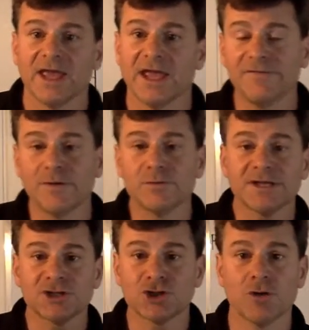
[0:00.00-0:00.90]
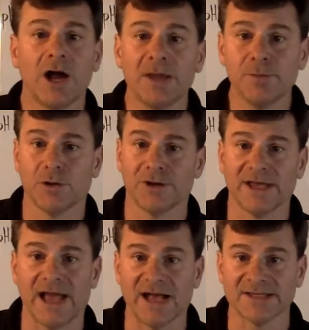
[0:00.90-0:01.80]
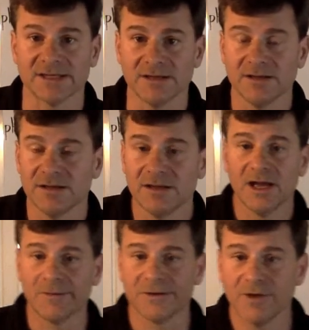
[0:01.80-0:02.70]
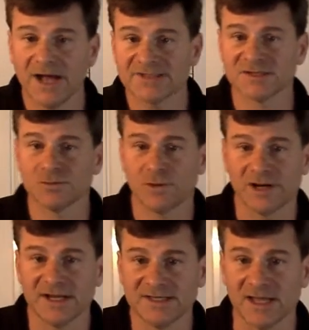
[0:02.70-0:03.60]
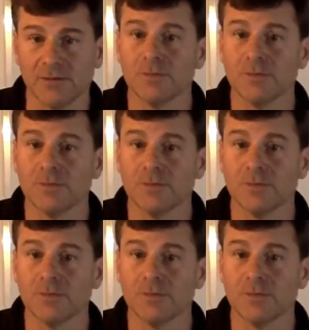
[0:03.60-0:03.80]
If it was a triprotic acid, how many rises would I see?